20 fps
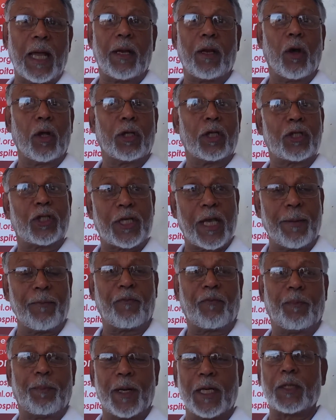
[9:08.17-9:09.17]
And on the same
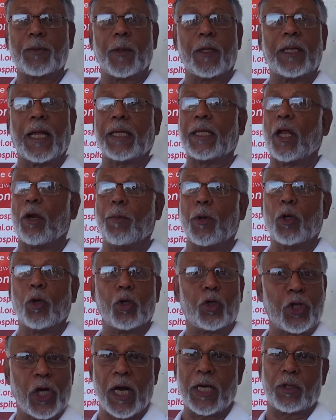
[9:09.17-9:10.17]
principle that there will be
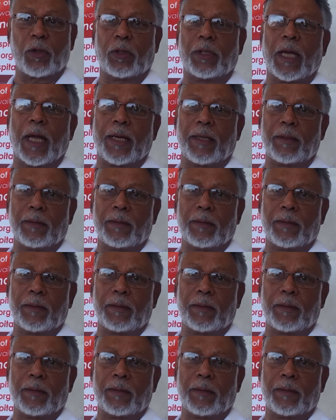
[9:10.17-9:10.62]
no charge on that.